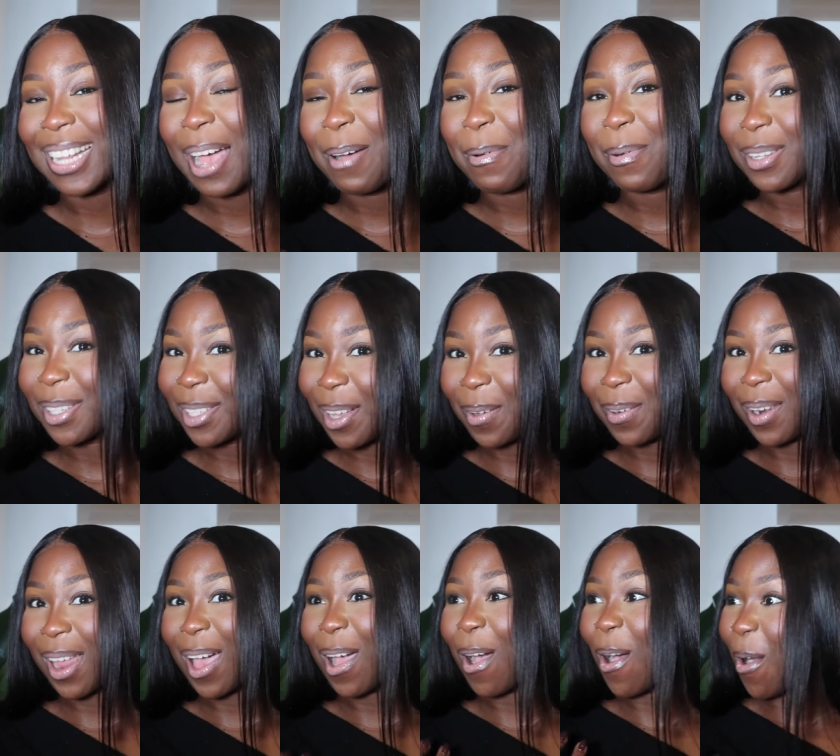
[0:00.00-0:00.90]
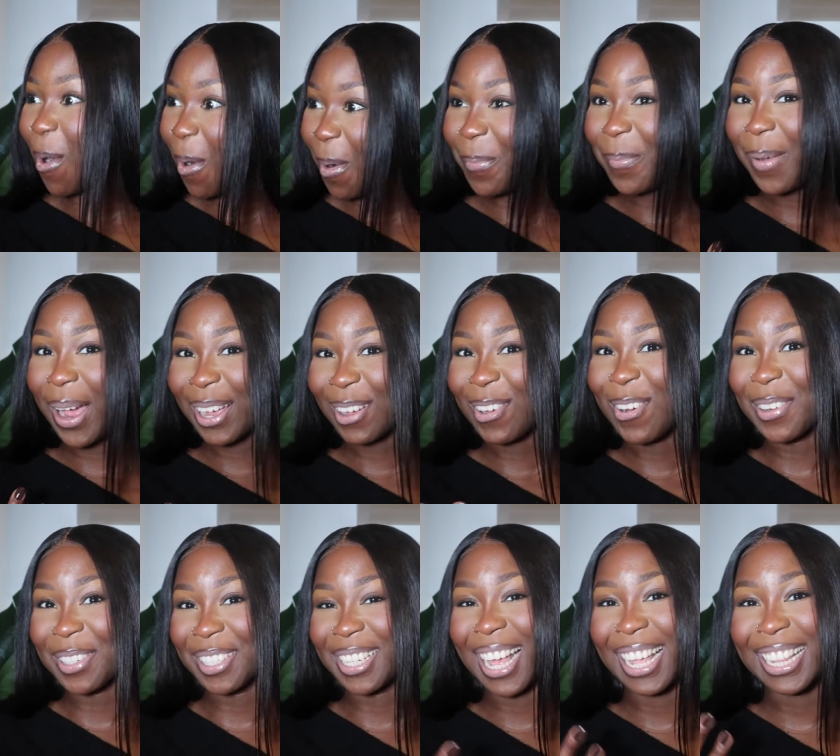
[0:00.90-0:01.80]
I was so like, oh my
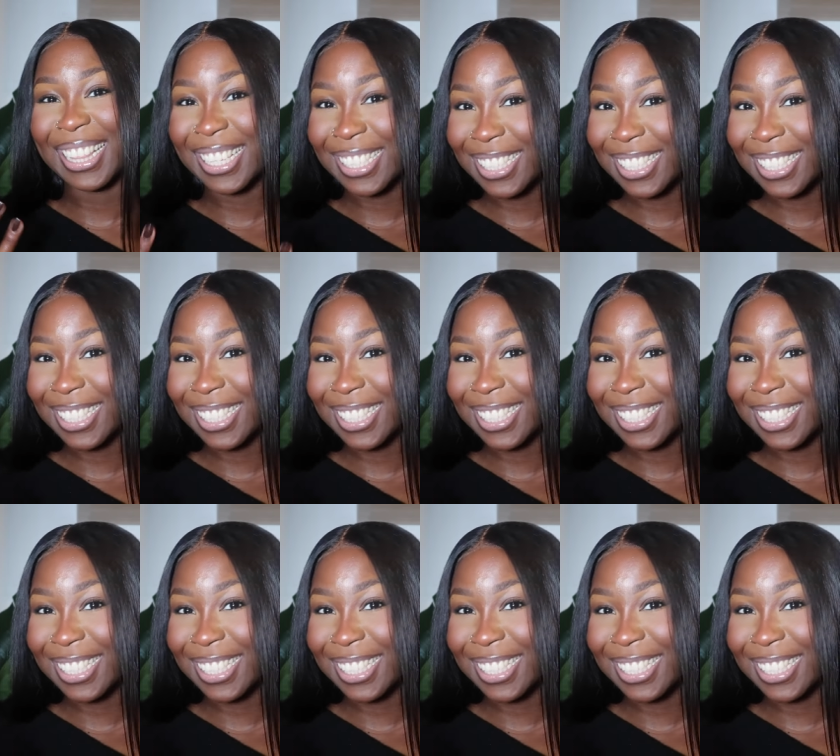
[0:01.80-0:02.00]
gosh, like,